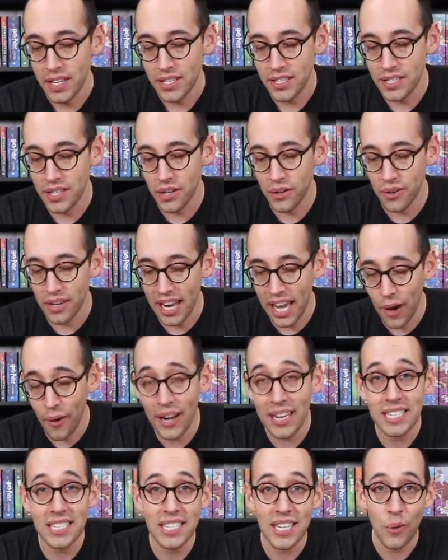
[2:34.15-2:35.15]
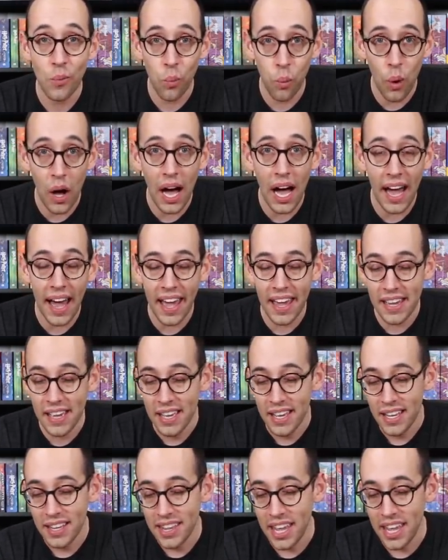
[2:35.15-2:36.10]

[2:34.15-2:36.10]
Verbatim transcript: So now I see why